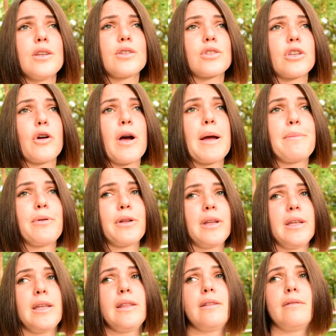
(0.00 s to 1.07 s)
so I put
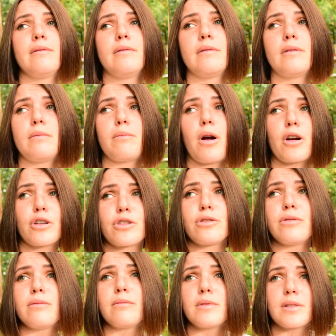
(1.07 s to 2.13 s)
it in
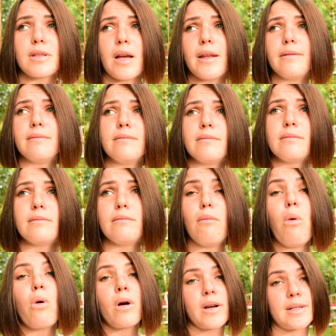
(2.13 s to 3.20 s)
partial sun,
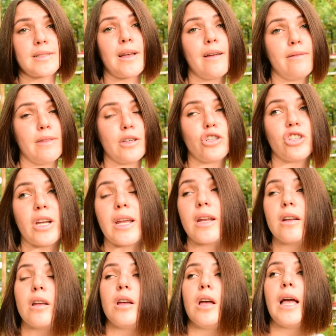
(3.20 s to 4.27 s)
more sun than
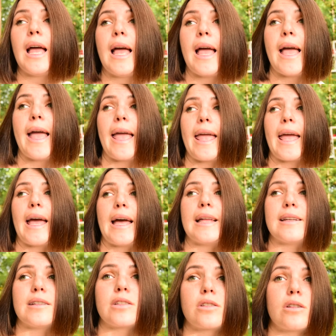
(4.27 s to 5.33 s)
shade,
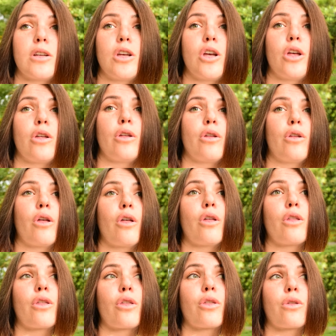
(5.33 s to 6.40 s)
and
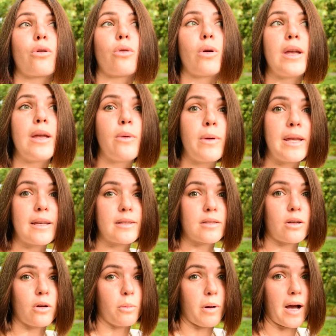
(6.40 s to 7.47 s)
three weeks
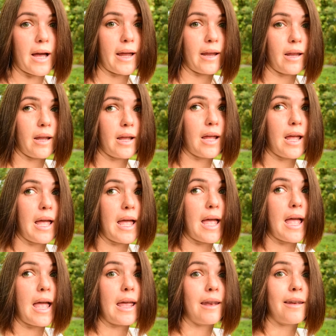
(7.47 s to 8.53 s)
go by
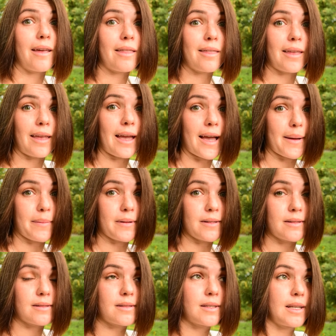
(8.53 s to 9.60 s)
and nothing
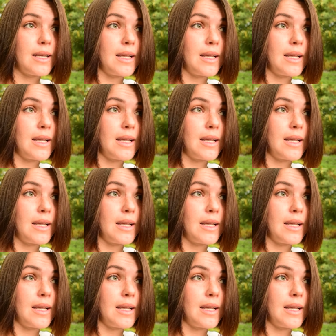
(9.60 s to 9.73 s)
happens.